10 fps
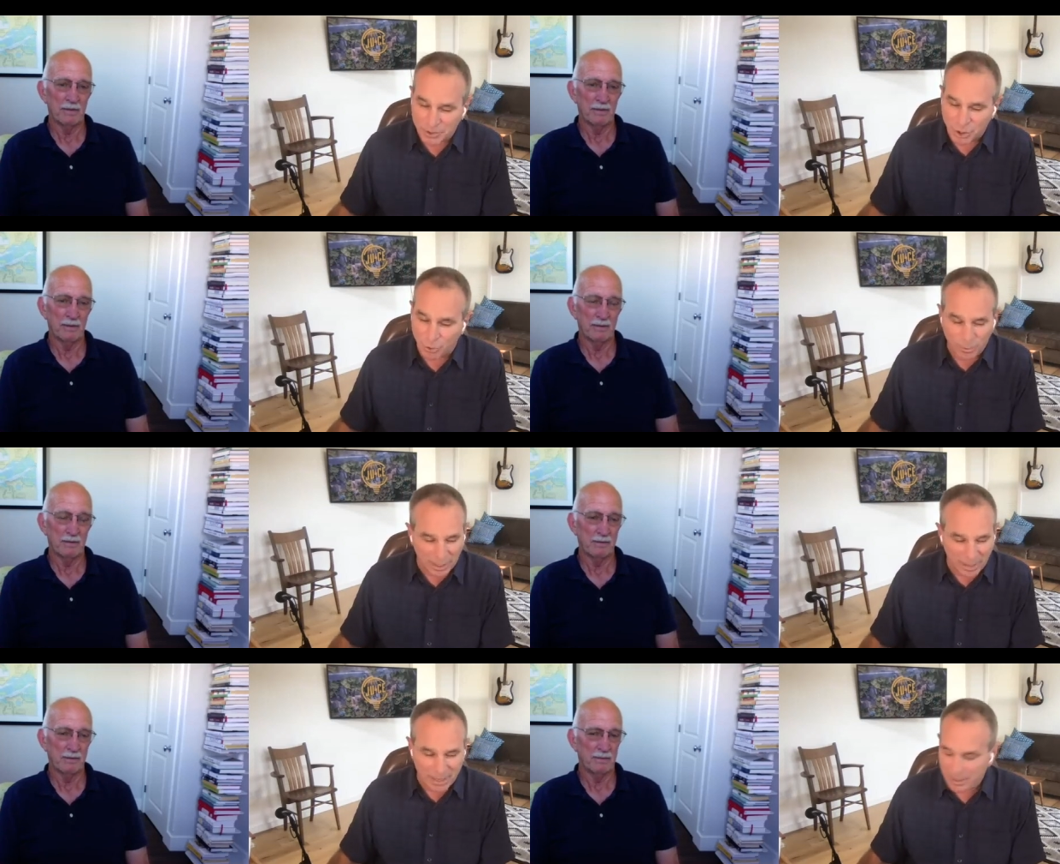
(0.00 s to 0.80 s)

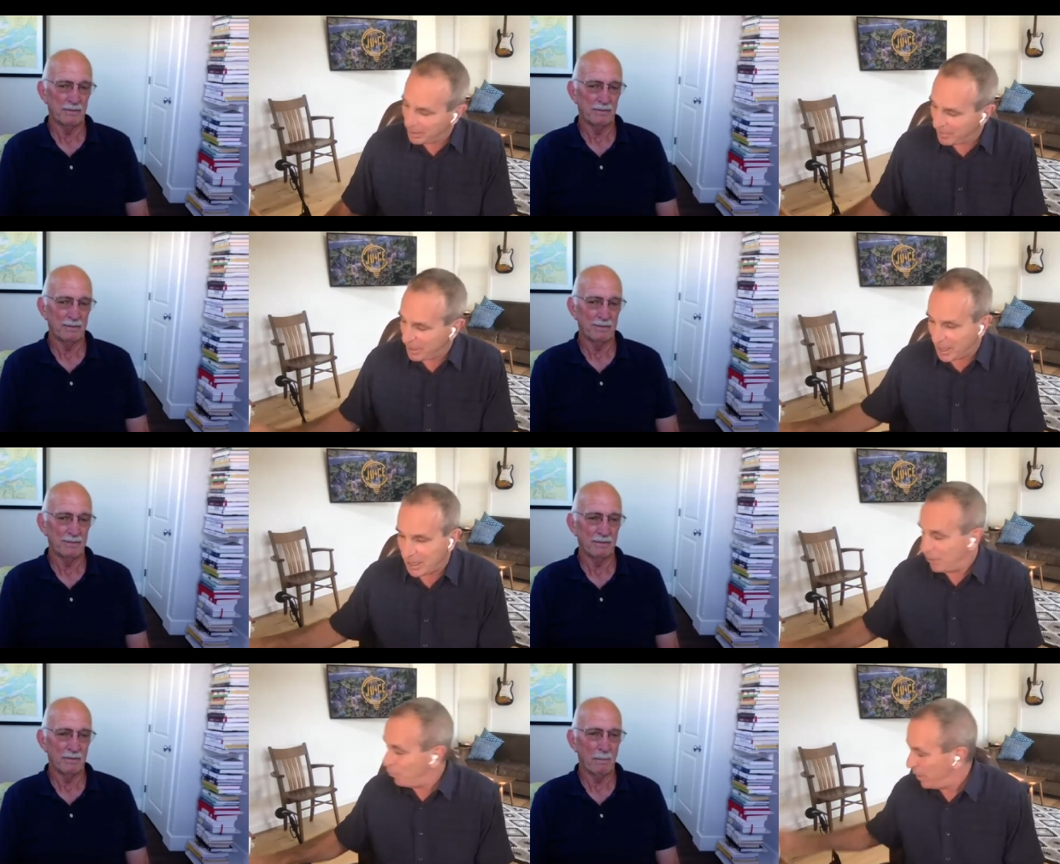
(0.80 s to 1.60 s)
Speaker 1: So let me
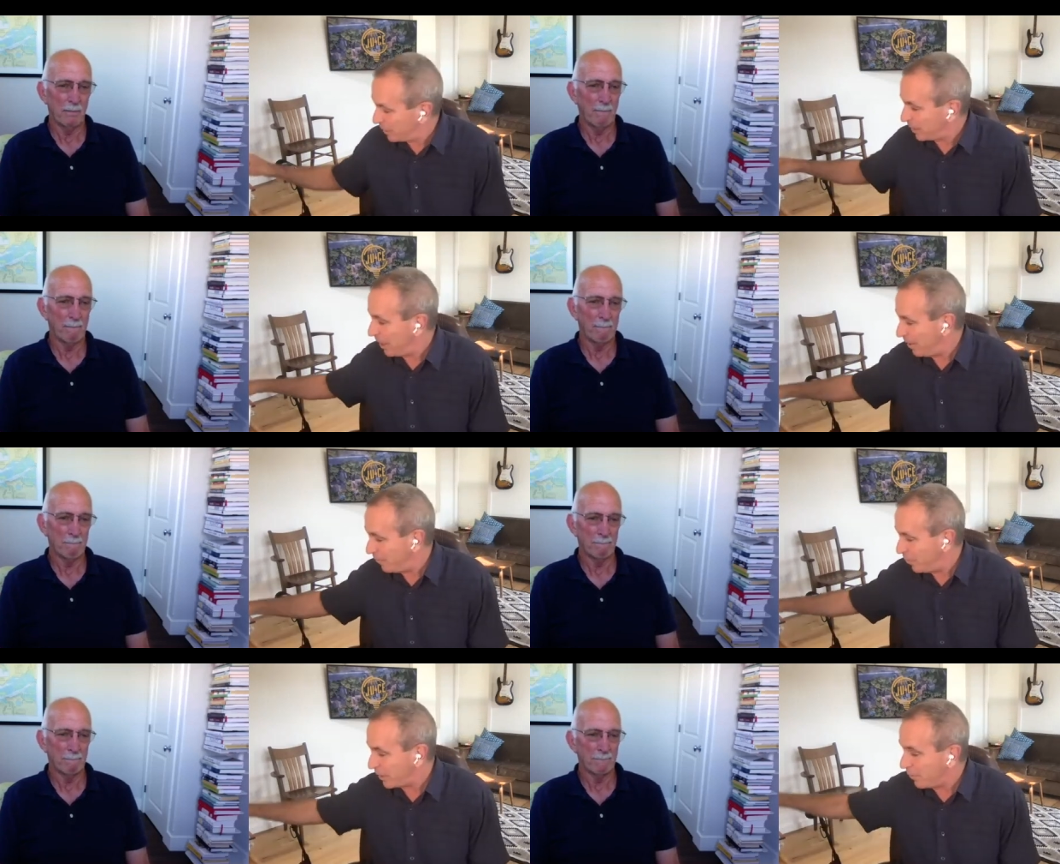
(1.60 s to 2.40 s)
end it with
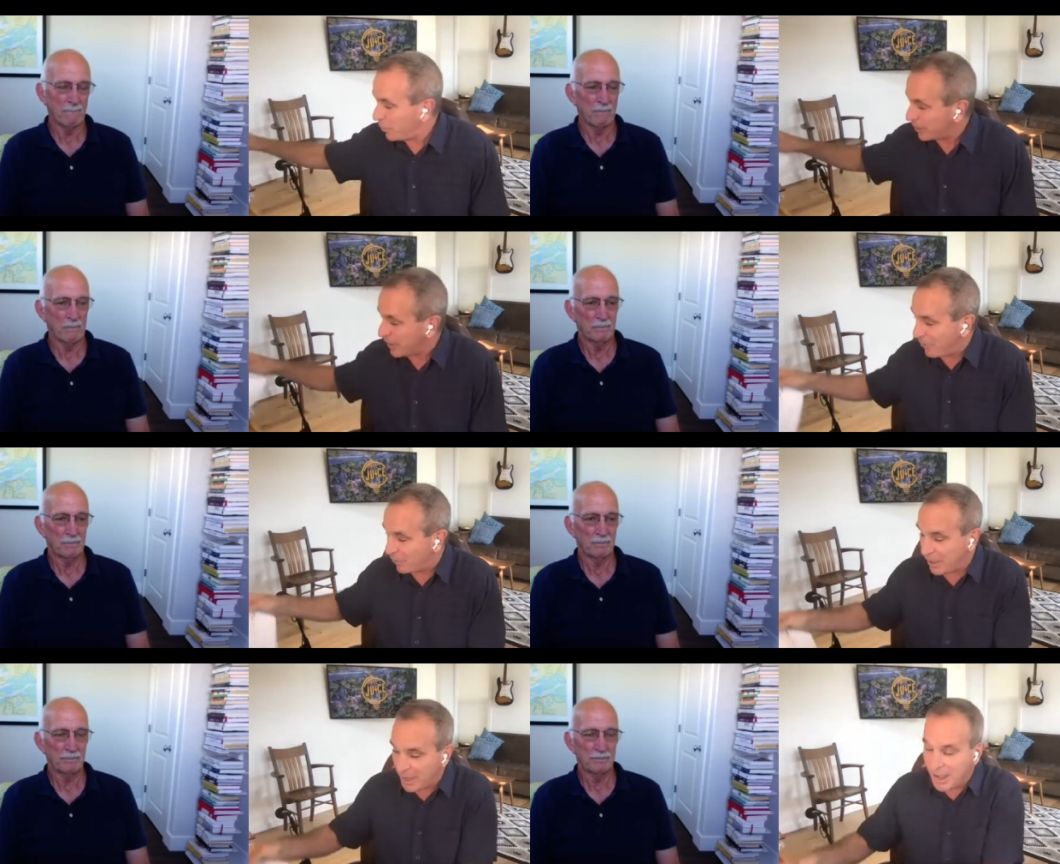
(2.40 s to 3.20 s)

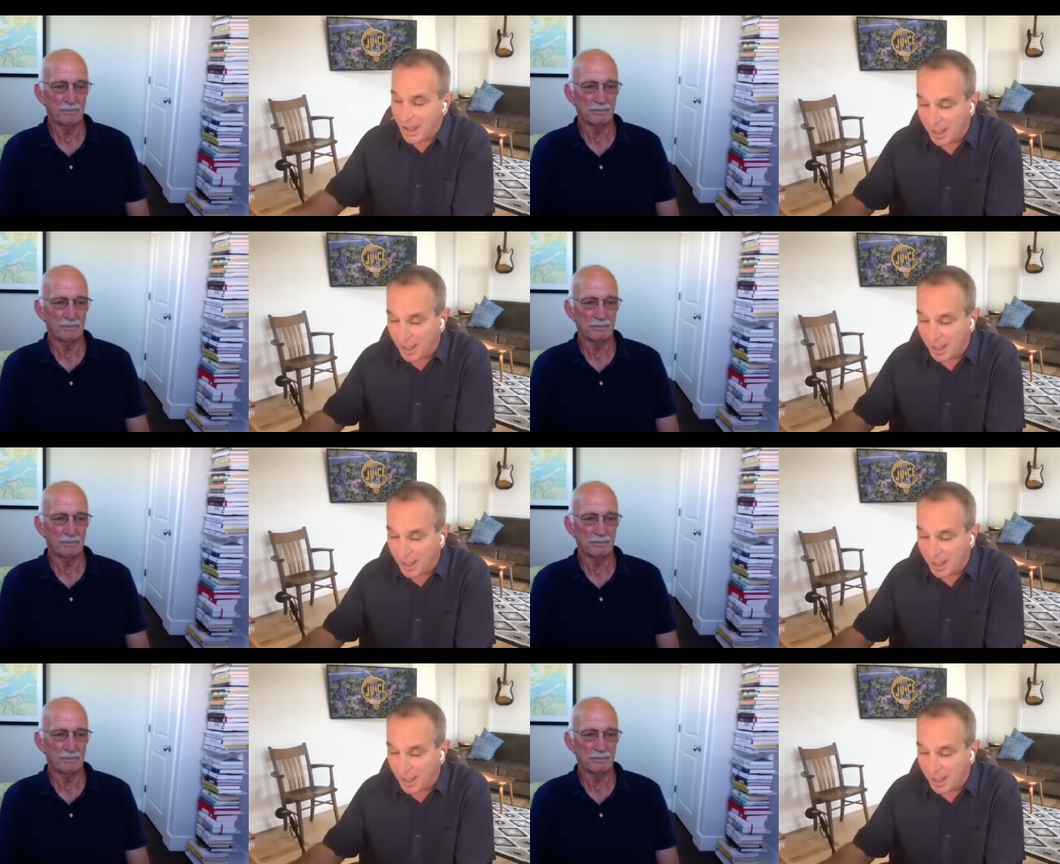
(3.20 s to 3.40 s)
that one.